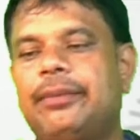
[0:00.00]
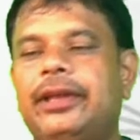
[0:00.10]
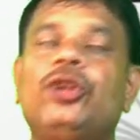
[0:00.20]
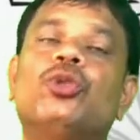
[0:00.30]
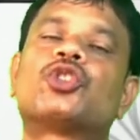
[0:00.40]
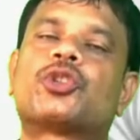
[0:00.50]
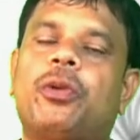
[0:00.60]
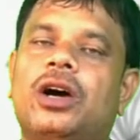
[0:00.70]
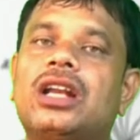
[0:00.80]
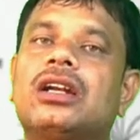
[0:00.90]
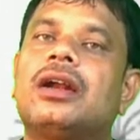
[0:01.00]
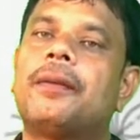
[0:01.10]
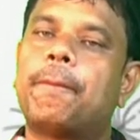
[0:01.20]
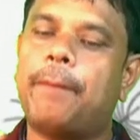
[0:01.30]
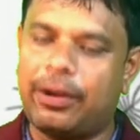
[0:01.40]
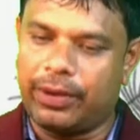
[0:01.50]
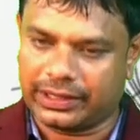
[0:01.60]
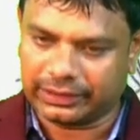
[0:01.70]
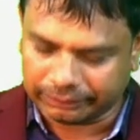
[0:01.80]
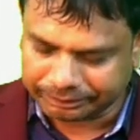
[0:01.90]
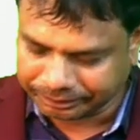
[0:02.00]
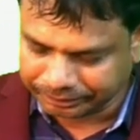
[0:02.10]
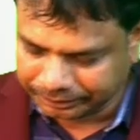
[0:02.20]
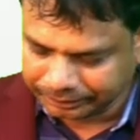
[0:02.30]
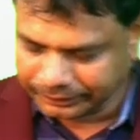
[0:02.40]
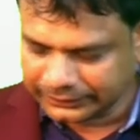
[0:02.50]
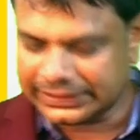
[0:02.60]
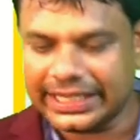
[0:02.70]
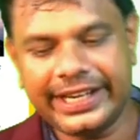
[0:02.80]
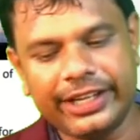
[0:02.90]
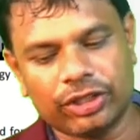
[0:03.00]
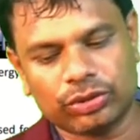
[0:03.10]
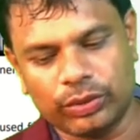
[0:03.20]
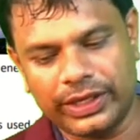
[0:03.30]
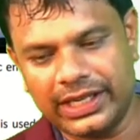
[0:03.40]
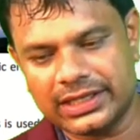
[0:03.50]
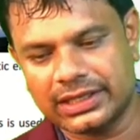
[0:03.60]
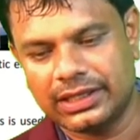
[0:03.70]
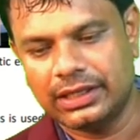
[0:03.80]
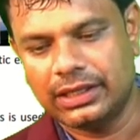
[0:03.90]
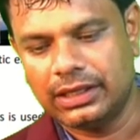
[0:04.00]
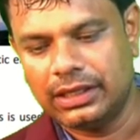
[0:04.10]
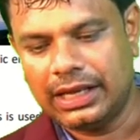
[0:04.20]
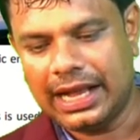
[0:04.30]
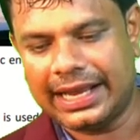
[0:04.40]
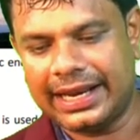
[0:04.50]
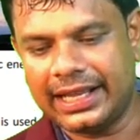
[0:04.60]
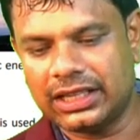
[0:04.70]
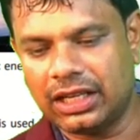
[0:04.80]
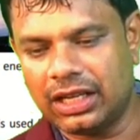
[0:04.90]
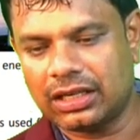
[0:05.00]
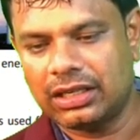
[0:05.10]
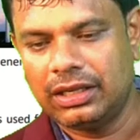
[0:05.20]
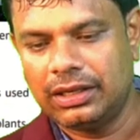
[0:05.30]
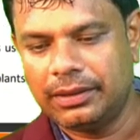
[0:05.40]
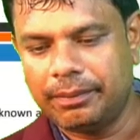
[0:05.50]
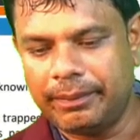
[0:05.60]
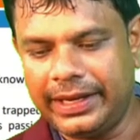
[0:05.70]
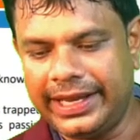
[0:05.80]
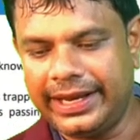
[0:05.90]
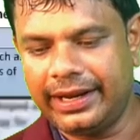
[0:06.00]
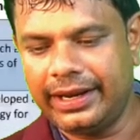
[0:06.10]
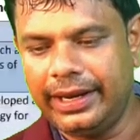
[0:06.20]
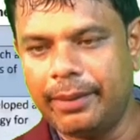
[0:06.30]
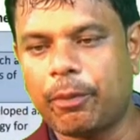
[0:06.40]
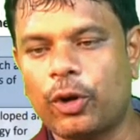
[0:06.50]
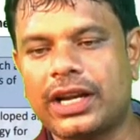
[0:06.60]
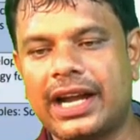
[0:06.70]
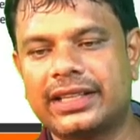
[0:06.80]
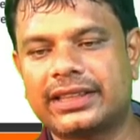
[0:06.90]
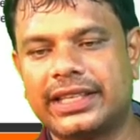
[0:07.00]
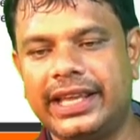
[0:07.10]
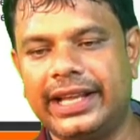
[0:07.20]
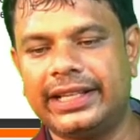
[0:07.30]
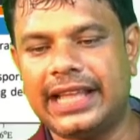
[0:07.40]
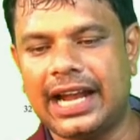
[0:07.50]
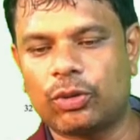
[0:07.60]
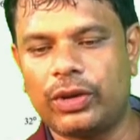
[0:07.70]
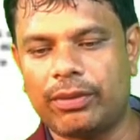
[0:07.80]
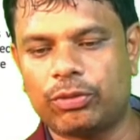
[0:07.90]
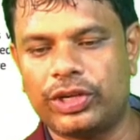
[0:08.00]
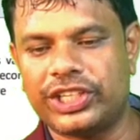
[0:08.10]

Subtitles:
be used for power. Then dear students, another main important thing that we have to